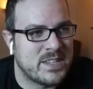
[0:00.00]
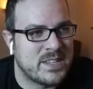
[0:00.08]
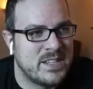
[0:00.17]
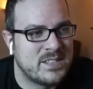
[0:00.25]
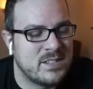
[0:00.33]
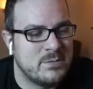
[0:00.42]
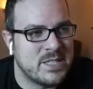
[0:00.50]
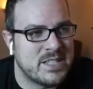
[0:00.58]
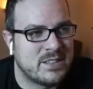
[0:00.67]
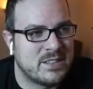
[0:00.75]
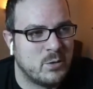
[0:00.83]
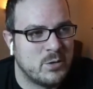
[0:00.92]
it's almost
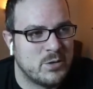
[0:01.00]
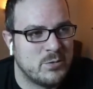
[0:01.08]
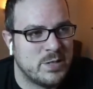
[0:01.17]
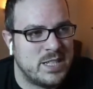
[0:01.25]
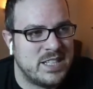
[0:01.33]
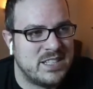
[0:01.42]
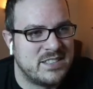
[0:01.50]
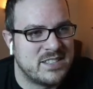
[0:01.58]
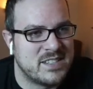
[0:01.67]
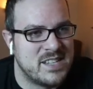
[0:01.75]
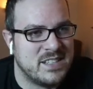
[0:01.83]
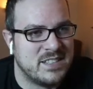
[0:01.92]
like lord of the rings
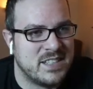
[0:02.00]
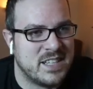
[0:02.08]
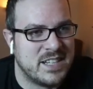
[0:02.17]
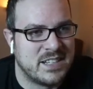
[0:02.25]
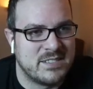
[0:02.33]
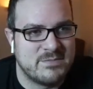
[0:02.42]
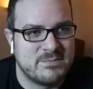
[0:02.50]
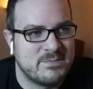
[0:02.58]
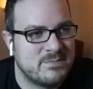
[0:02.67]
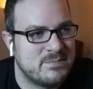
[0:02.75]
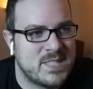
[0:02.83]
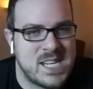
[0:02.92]
and like
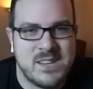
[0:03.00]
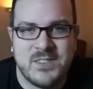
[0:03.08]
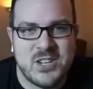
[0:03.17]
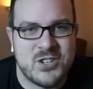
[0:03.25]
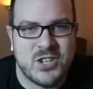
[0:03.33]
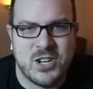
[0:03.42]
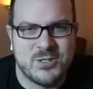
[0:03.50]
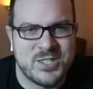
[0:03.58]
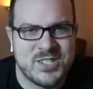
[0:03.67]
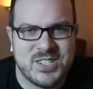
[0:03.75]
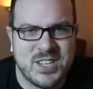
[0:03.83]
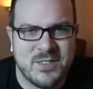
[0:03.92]
tv shows
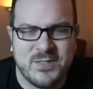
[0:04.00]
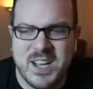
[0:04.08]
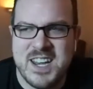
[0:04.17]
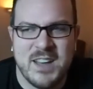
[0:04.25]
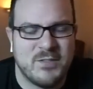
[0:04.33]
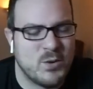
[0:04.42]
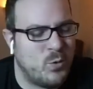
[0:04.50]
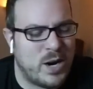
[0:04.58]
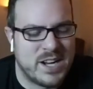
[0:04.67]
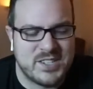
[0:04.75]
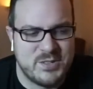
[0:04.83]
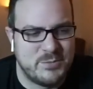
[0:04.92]
and stuff i never
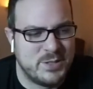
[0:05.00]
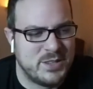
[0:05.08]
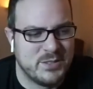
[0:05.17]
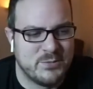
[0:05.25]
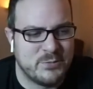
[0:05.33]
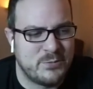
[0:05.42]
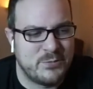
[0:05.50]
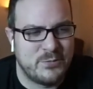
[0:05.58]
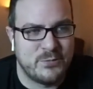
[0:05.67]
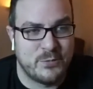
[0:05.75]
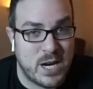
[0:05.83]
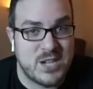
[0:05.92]
watch it when they're
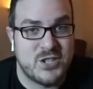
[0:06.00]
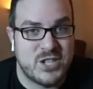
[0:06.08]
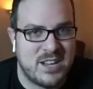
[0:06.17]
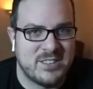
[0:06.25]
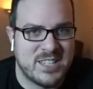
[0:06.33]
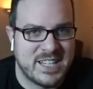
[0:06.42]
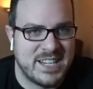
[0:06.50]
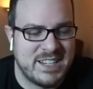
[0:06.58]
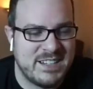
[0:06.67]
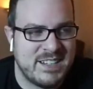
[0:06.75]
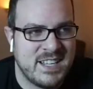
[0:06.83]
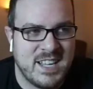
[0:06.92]
fresh out the
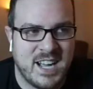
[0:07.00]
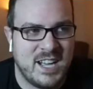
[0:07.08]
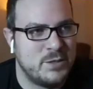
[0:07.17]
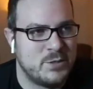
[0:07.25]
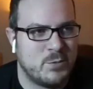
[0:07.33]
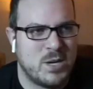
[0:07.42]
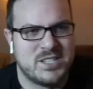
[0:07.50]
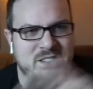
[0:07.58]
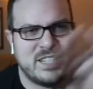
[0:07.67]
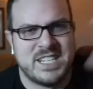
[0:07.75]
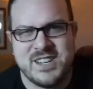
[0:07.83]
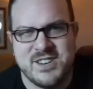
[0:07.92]
gate i always watch it
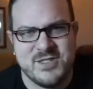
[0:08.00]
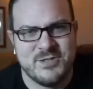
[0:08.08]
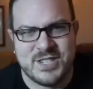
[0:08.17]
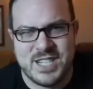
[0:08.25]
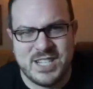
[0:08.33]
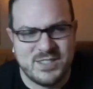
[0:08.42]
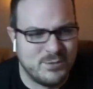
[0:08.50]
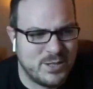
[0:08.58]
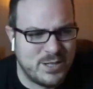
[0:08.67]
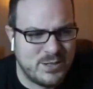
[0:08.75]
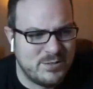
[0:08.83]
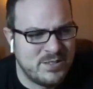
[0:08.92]
like years down the
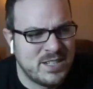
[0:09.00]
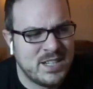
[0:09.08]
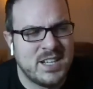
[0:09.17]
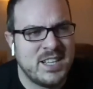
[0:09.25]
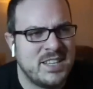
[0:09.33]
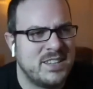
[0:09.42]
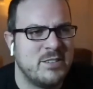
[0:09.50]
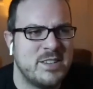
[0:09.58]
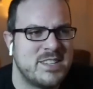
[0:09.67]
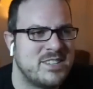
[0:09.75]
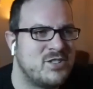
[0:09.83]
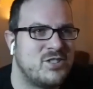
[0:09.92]
road the only
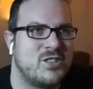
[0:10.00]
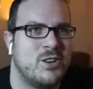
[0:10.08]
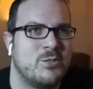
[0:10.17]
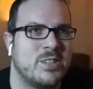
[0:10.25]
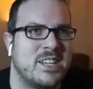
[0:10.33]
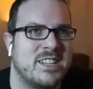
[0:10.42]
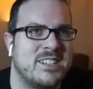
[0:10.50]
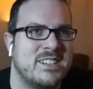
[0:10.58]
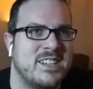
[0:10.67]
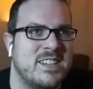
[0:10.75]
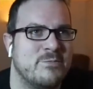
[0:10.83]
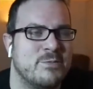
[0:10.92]
show that
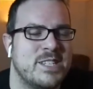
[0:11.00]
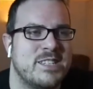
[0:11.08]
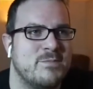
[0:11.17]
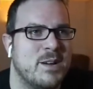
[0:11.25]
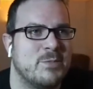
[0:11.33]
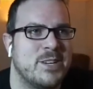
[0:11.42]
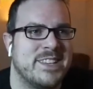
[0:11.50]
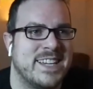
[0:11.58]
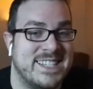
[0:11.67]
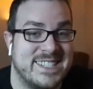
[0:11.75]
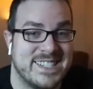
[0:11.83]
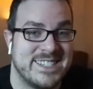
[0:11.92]
in recent memory that
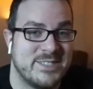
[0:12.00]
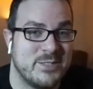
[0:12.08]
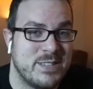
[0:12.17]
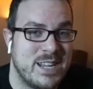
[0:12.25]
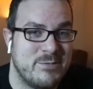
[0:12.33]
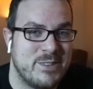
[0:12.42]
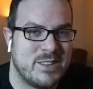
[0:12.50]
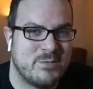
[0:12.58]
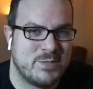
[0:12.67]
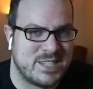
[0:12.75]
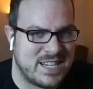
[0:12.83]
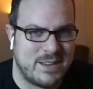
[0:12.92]
I didn't do that with
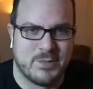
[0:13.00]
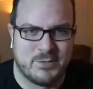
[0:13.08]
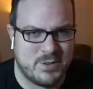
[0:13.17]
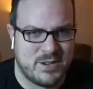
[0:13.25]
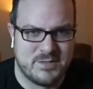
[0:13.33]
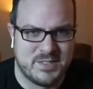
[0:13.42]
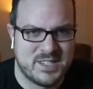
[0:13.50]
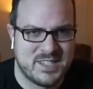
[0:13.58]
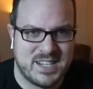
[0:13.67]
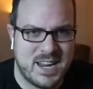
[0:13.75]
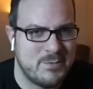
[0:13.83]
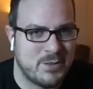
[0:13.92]
was Game of Thrones.
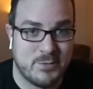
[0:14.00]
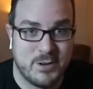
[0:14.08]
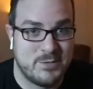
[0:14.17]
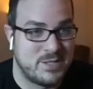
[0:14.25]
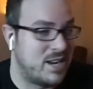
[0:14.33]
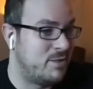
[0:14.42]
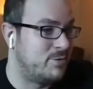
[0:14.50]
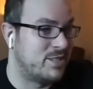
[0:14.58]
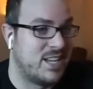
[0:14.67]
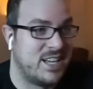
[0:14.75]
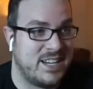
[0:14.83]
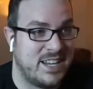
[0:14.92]
Game of Thrones I was
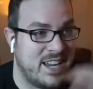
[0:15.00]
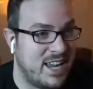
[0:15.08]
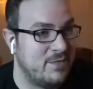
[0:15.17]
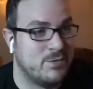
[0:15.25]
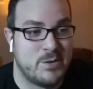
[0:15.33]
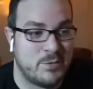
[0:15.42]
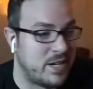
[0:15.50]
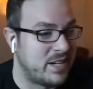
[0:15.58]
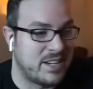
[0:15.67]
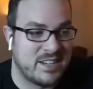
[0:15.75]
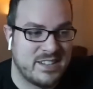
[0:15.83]
on every week.